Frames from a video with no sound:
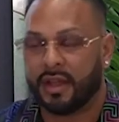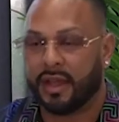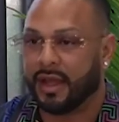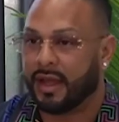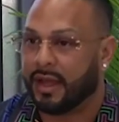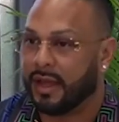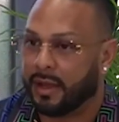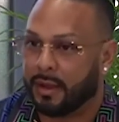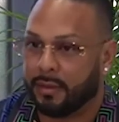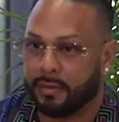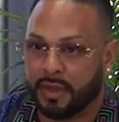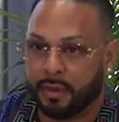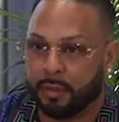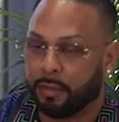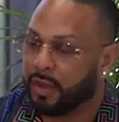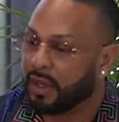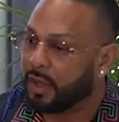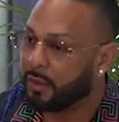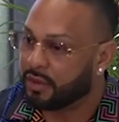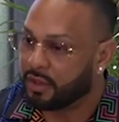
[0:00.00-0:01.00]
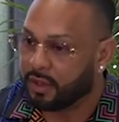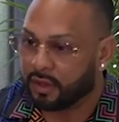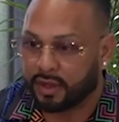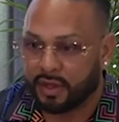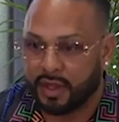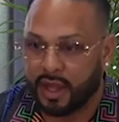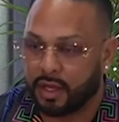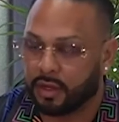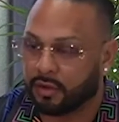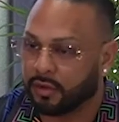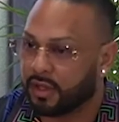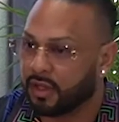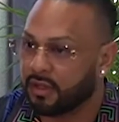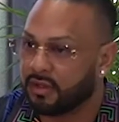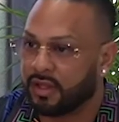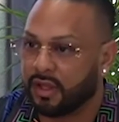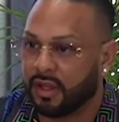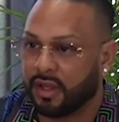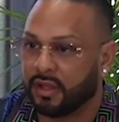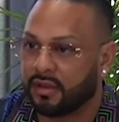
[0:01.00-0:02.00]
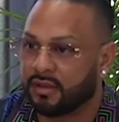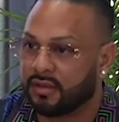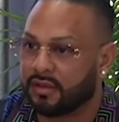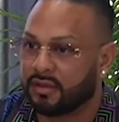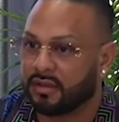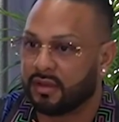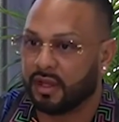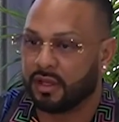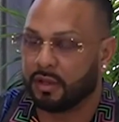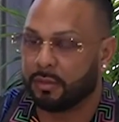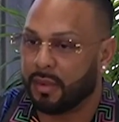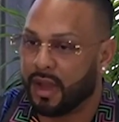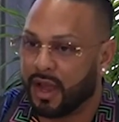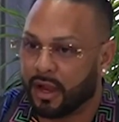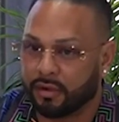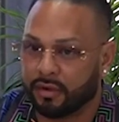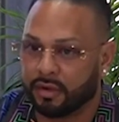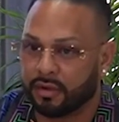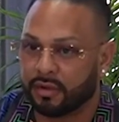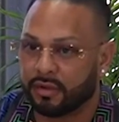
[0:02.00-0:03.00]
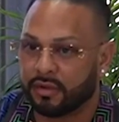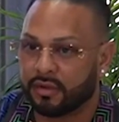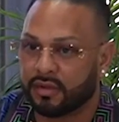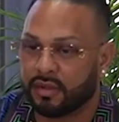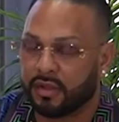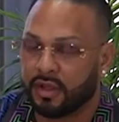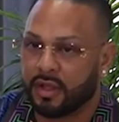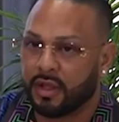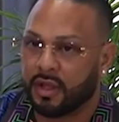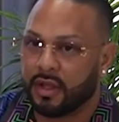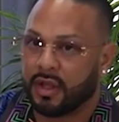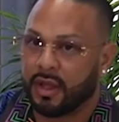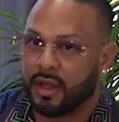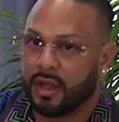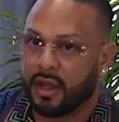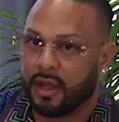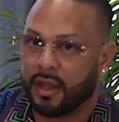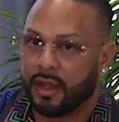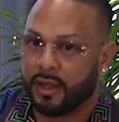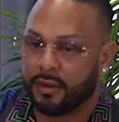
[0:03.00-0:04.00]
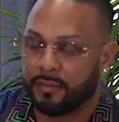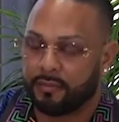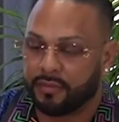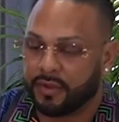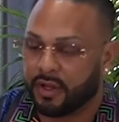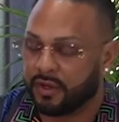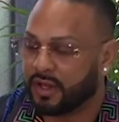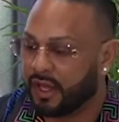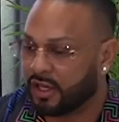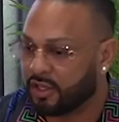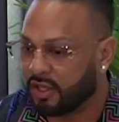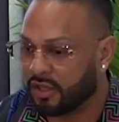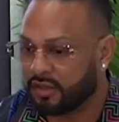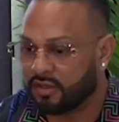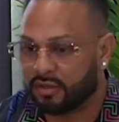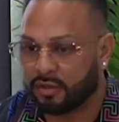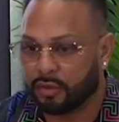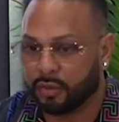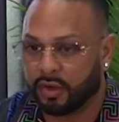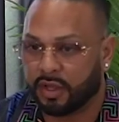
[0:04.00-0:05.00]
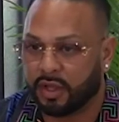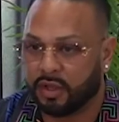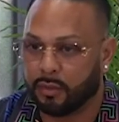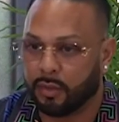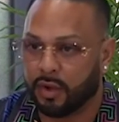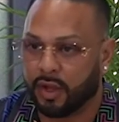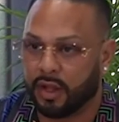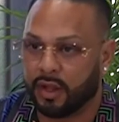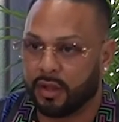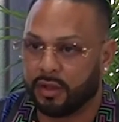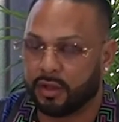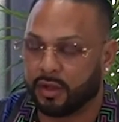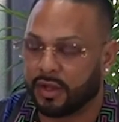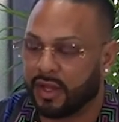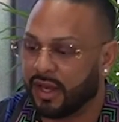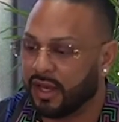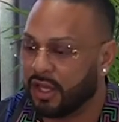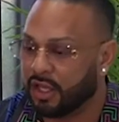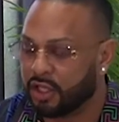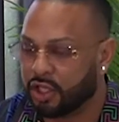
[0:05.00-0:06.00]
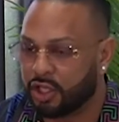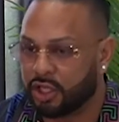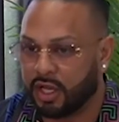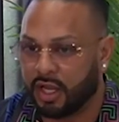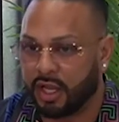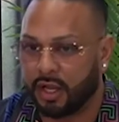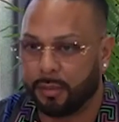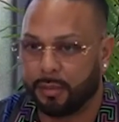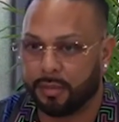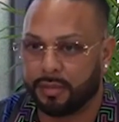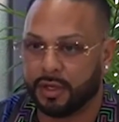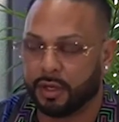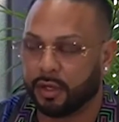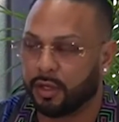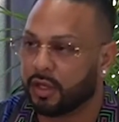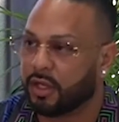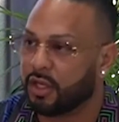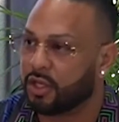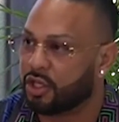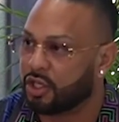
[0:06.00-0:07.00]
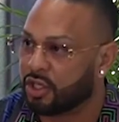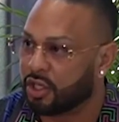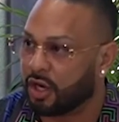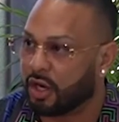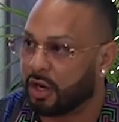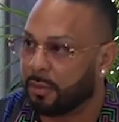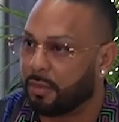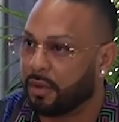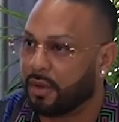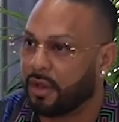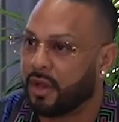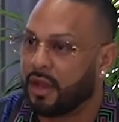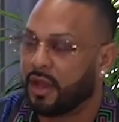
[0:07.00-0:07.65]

Um, they will play with their caloric intakes and their macros. Their digestion is working well. They're getting in shape. They're looking sharp.